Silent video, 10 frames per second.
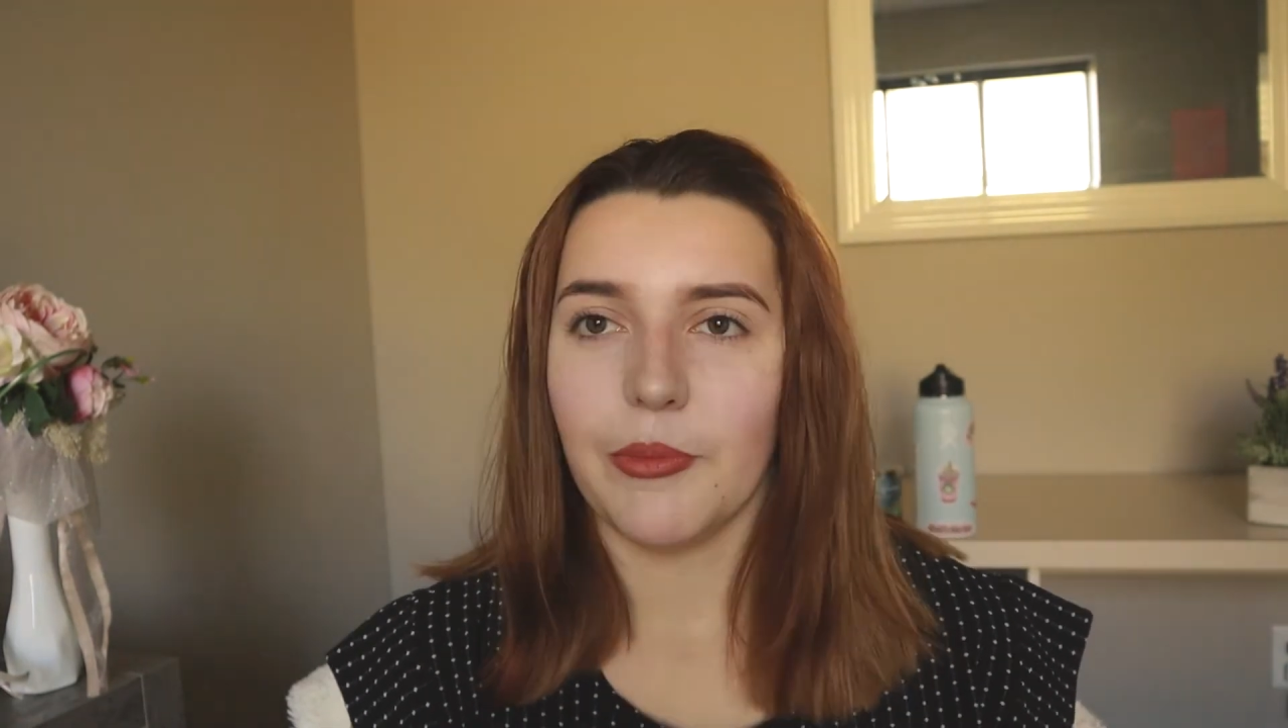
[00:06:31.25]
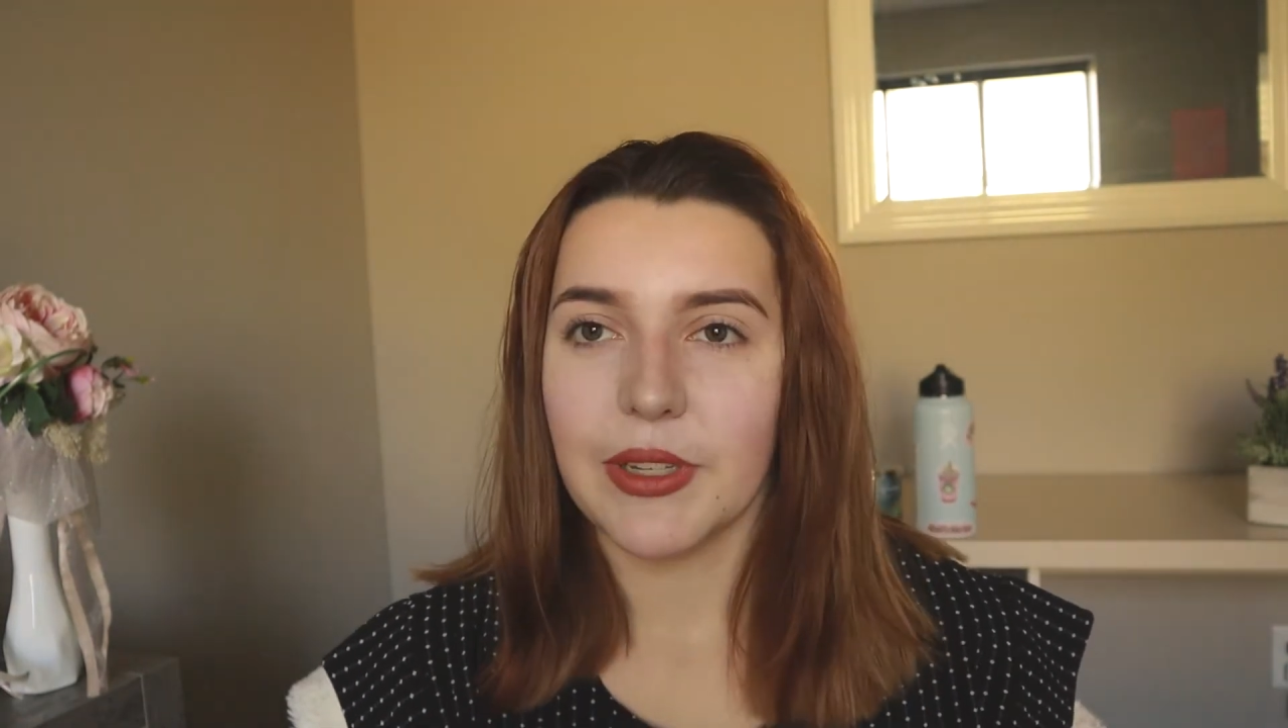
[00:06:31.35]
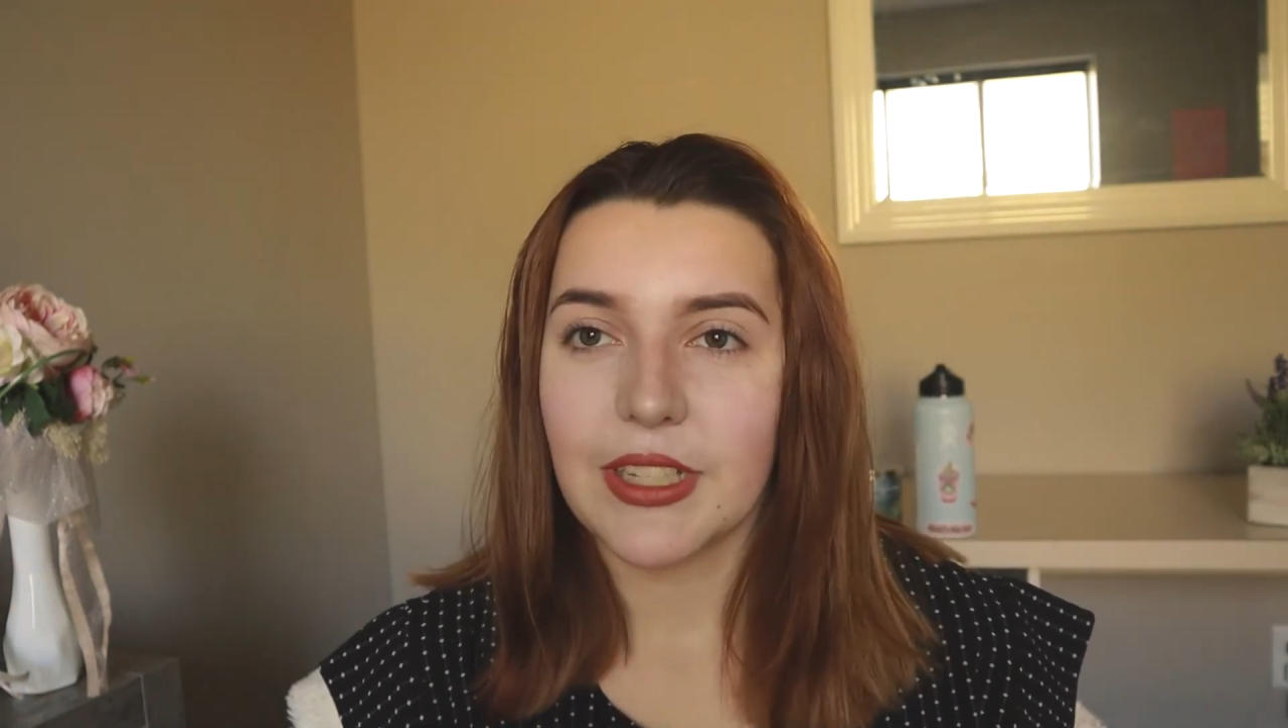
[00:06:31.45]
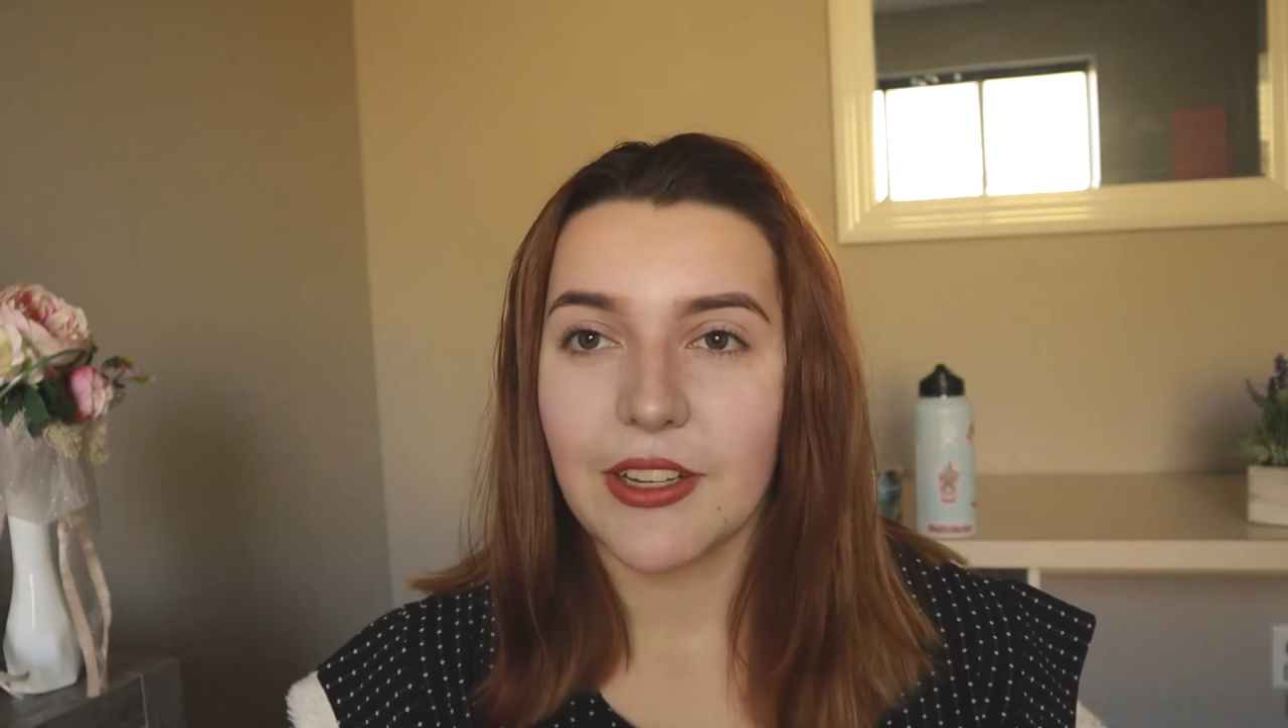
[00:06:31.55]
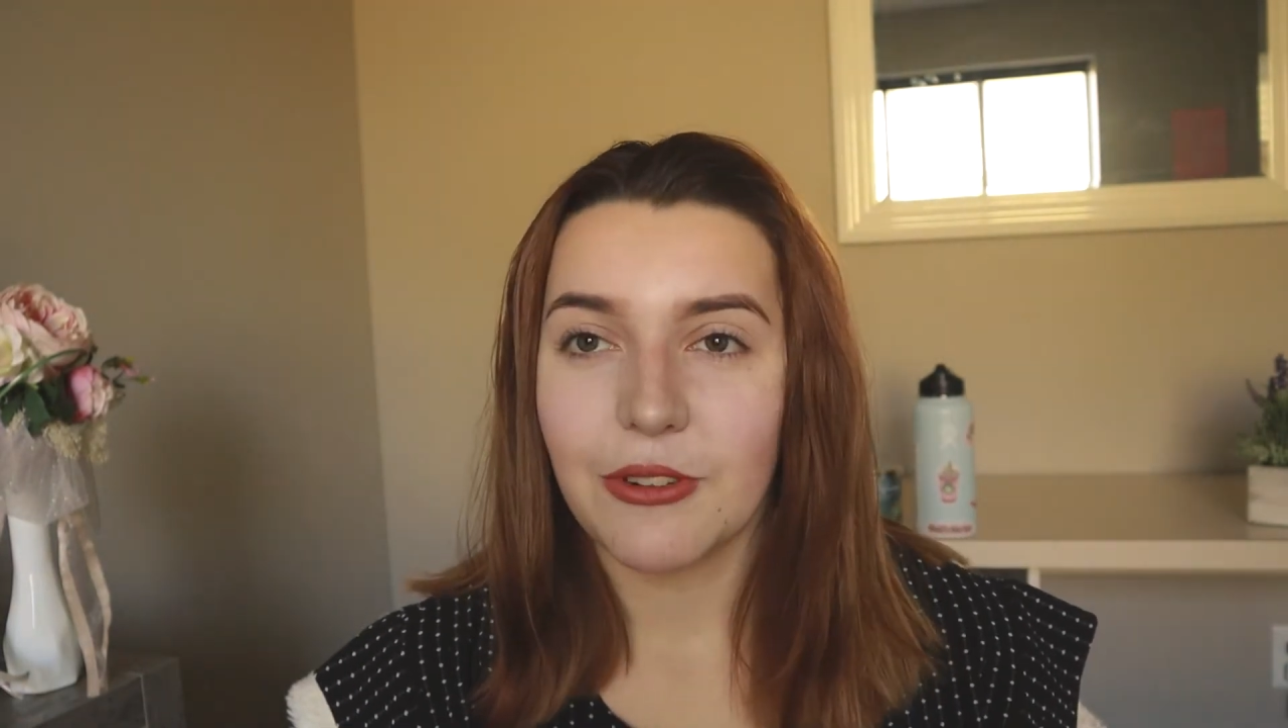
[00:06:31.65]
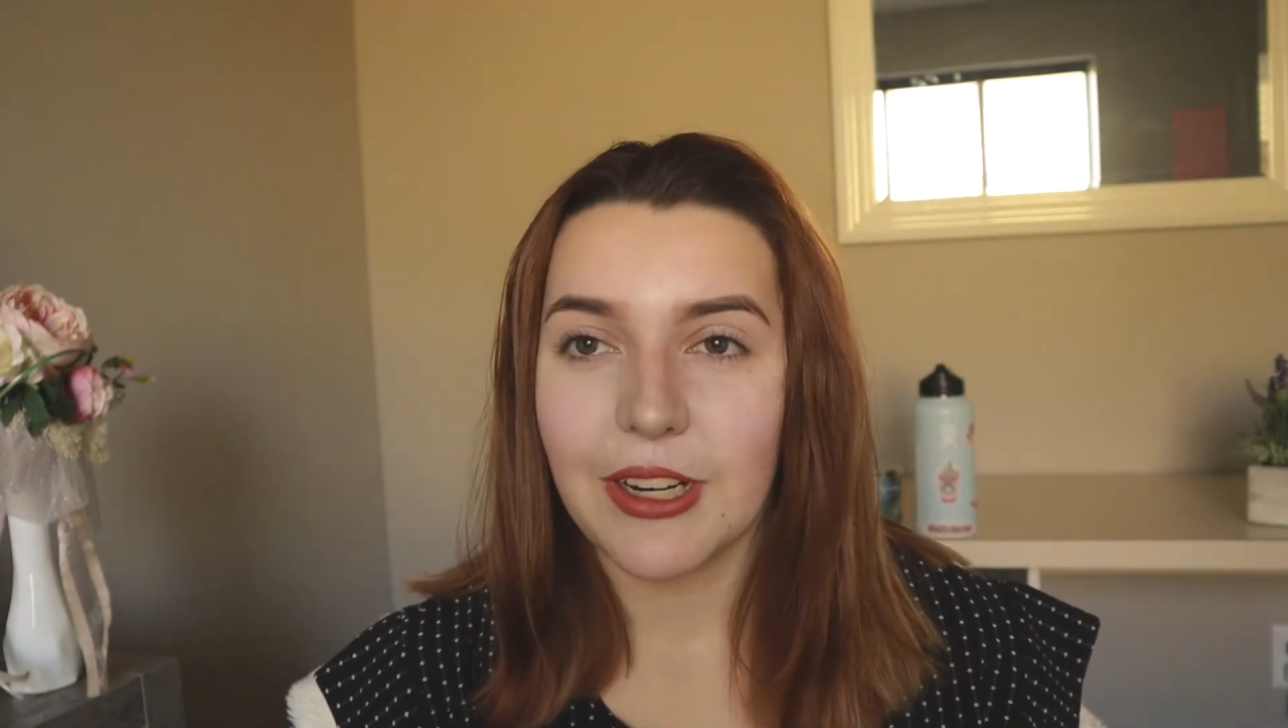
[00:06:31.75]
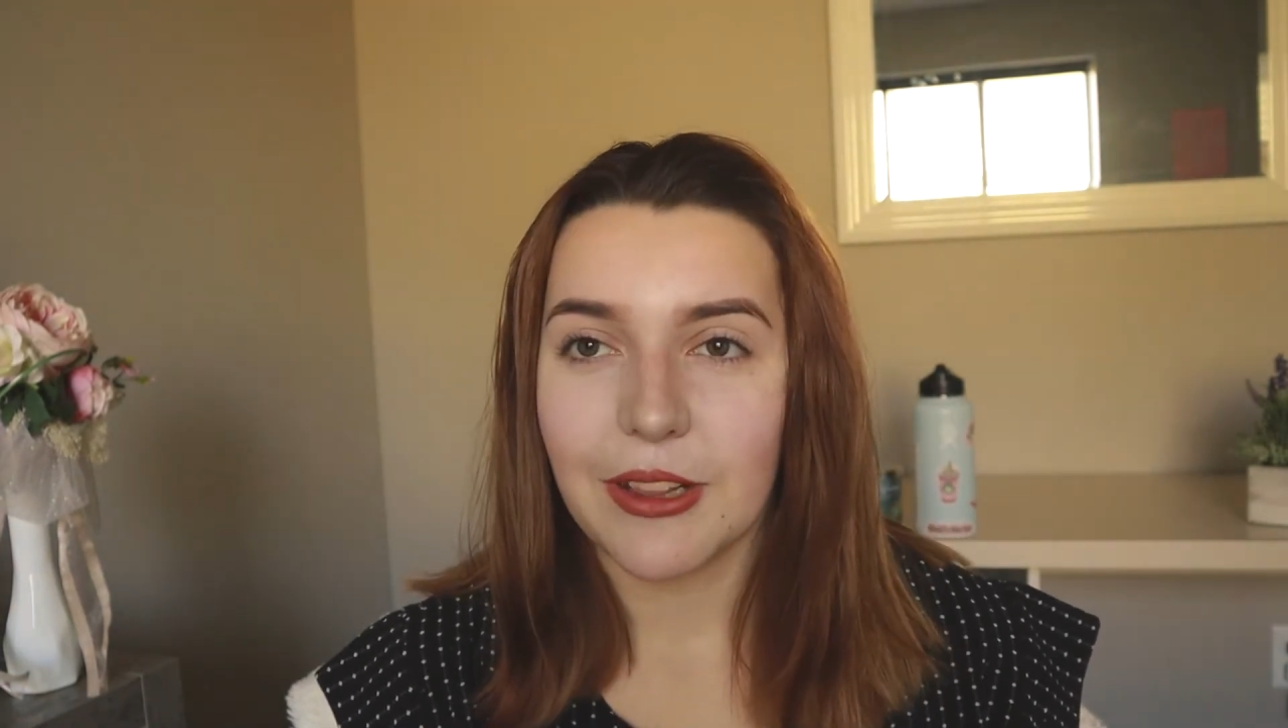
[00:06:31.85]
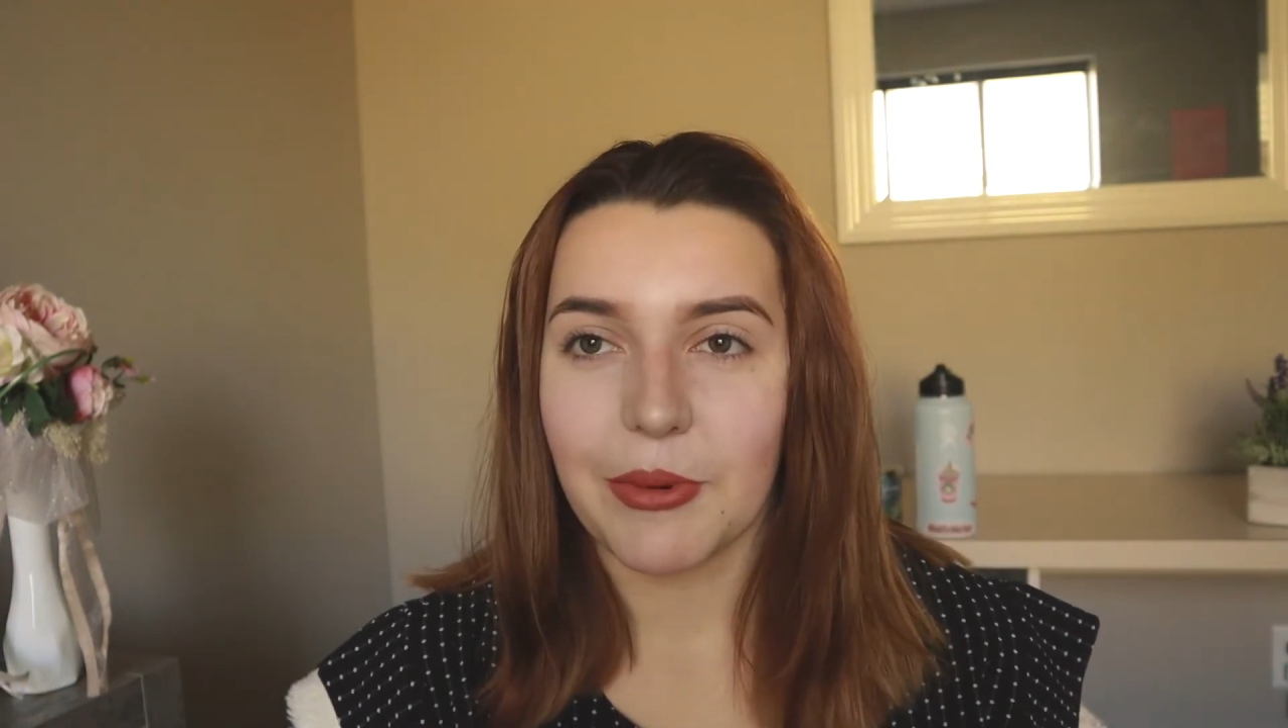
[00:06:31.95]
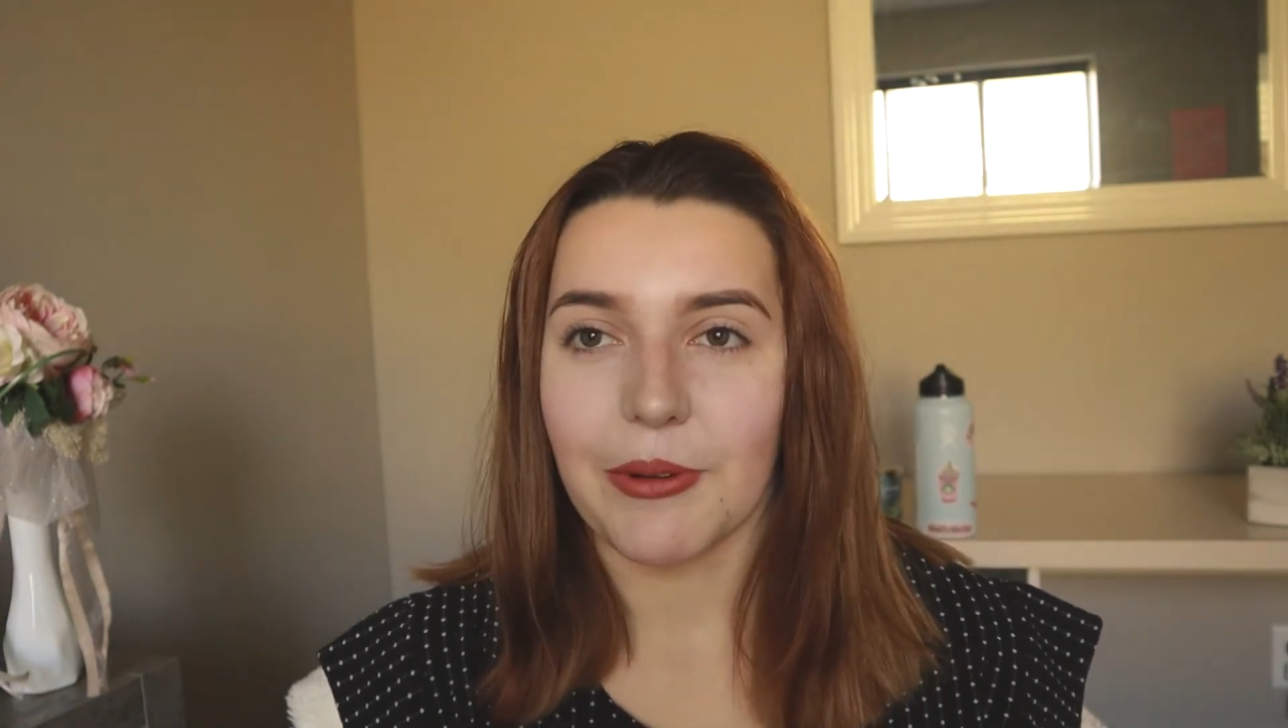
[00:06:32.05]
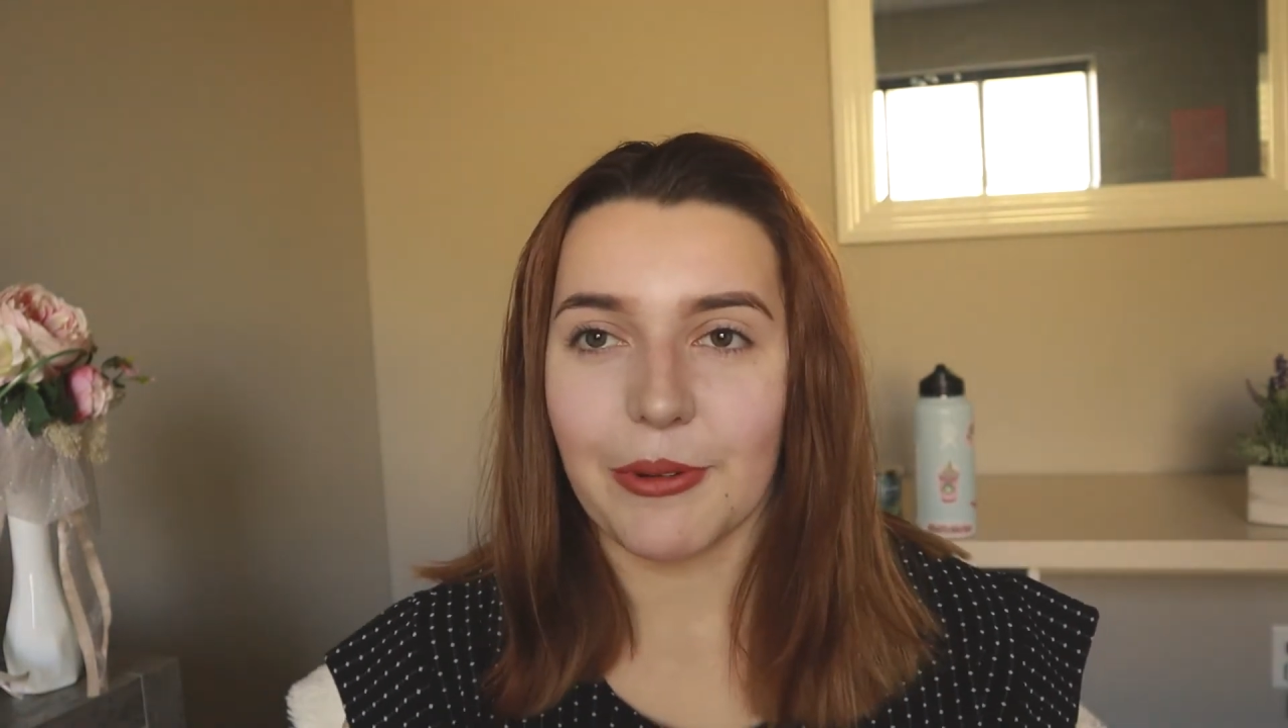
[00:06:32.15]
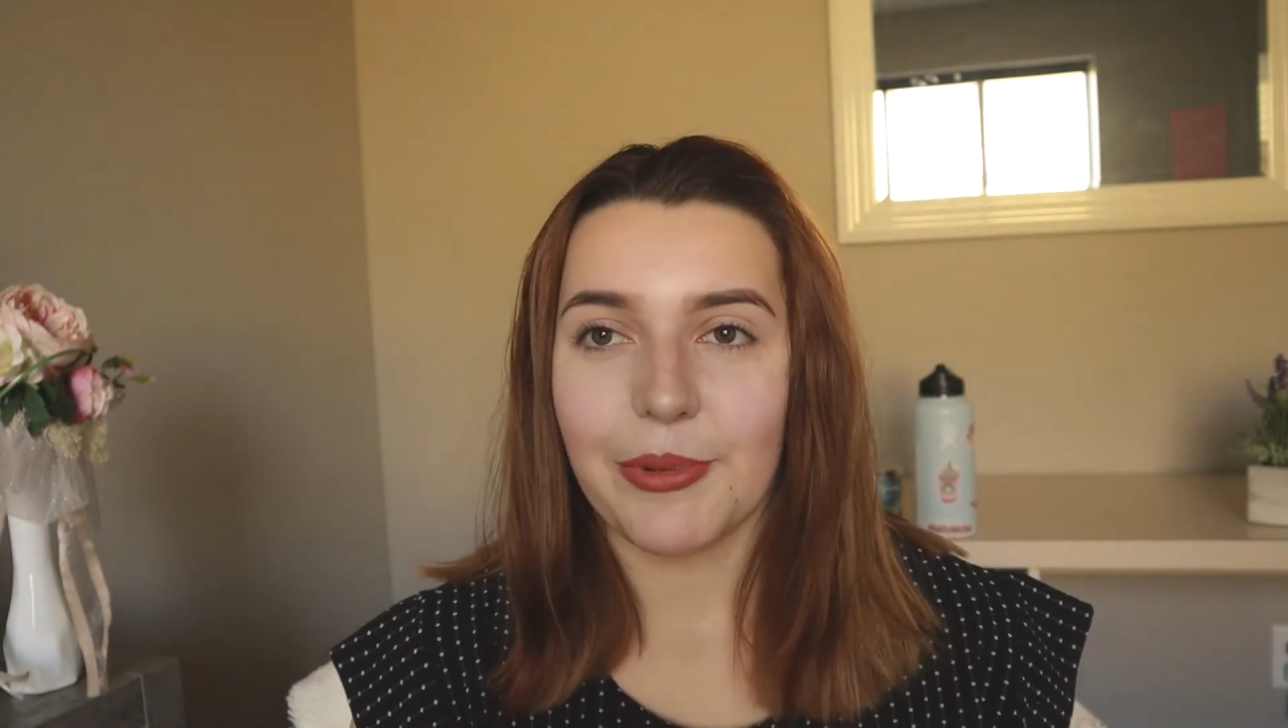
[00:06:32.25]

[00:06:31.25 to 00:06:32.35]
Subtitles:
besides reading the Bible,